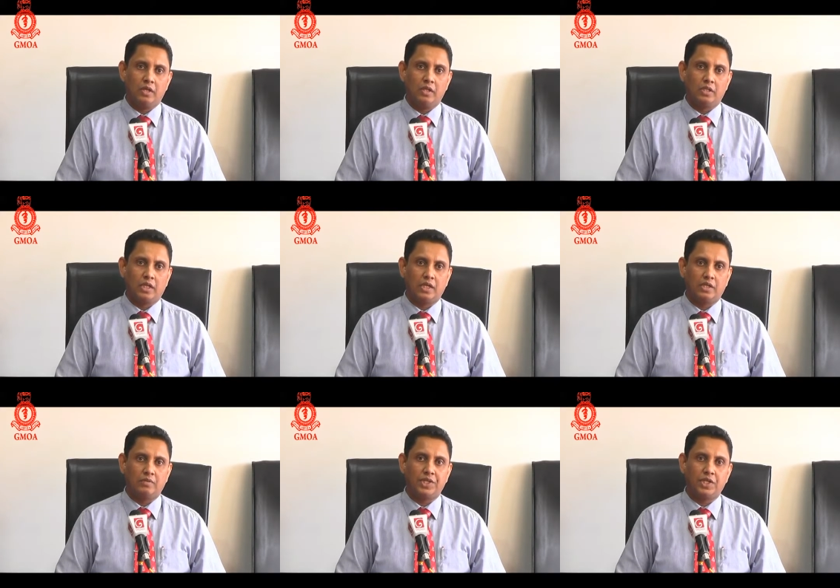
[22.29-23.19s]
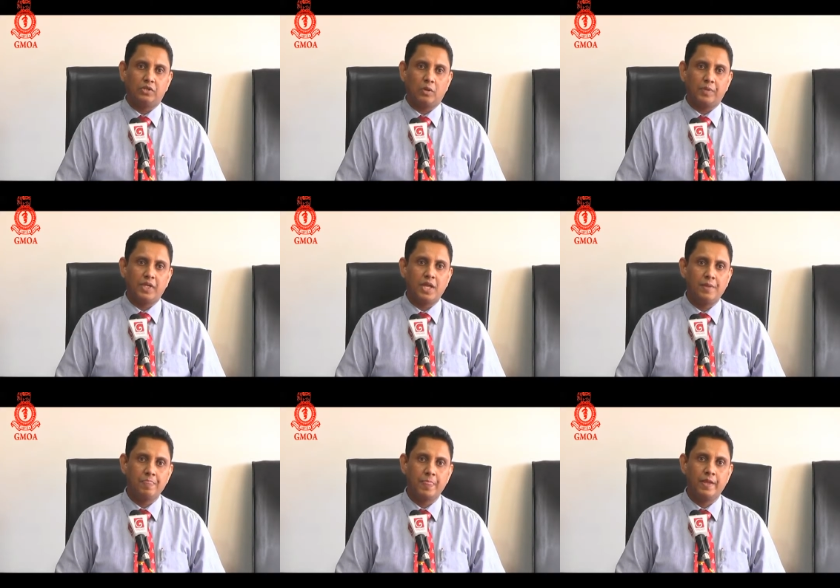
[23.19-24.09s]
It's a controversial topic,
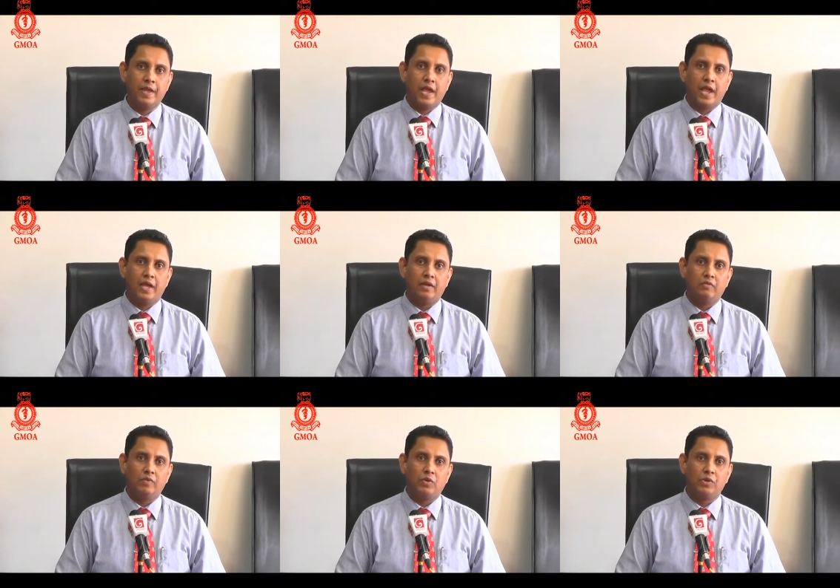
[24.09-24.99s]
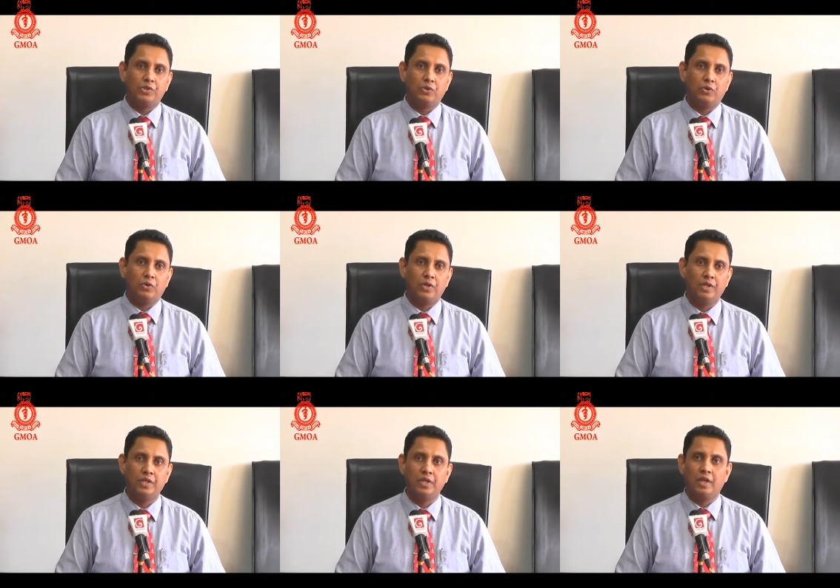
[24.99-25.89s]
and we also
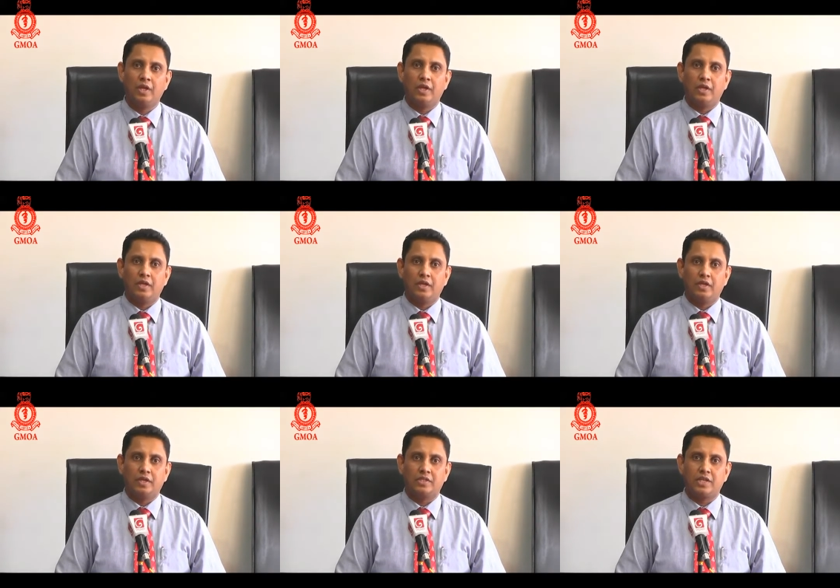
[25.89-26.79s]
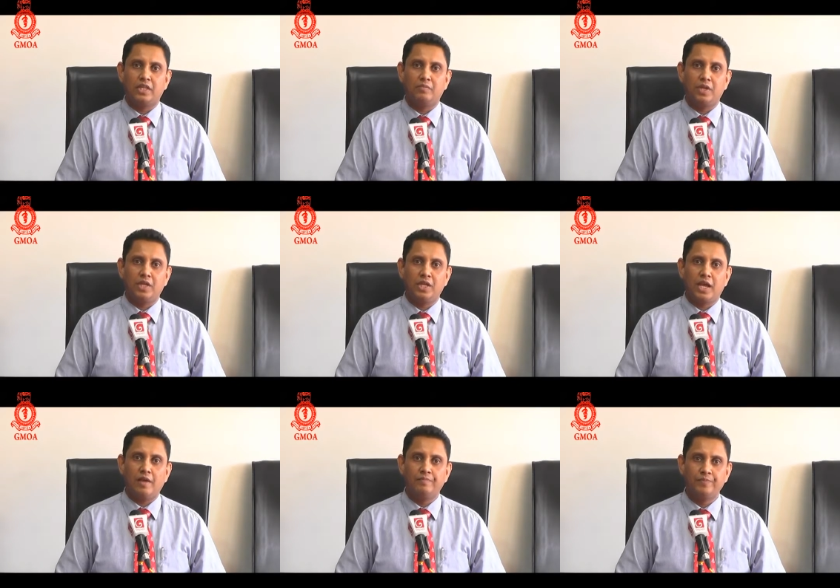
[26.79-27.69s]
yesterday in the
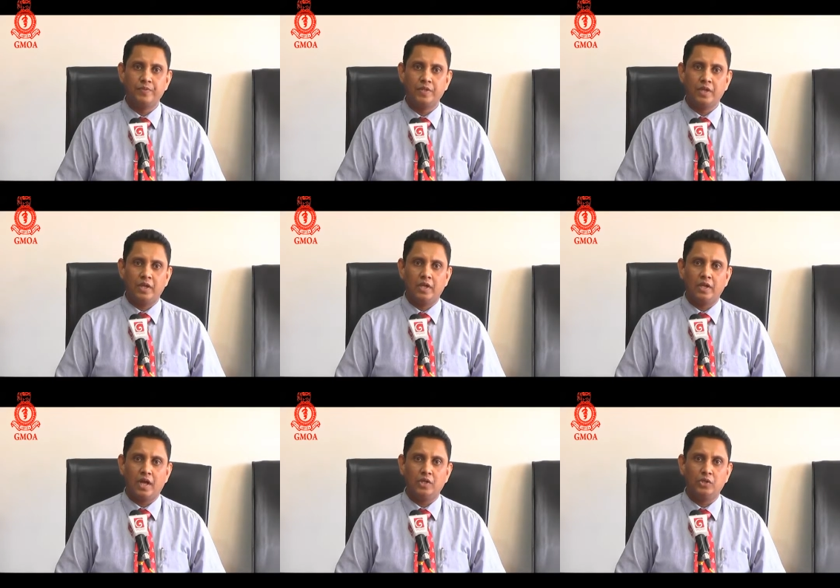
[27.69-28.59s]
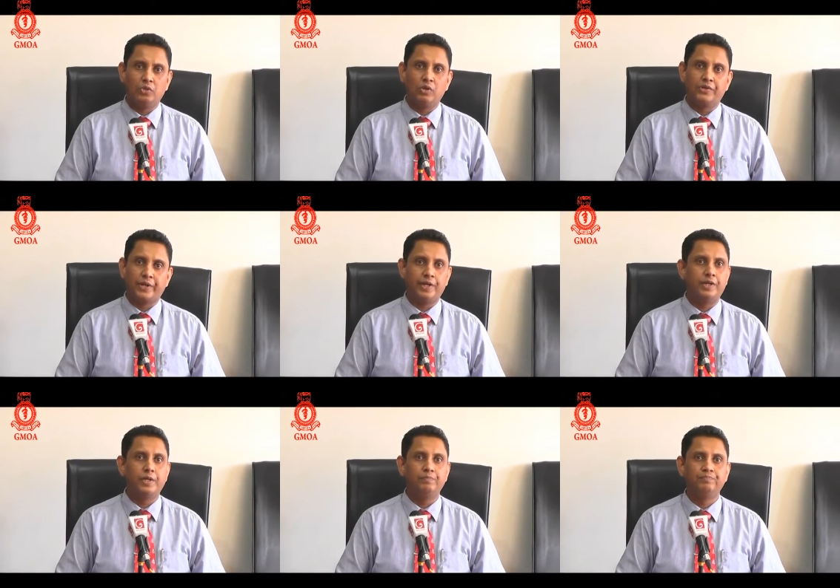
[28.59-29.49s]
media, in unusual trend,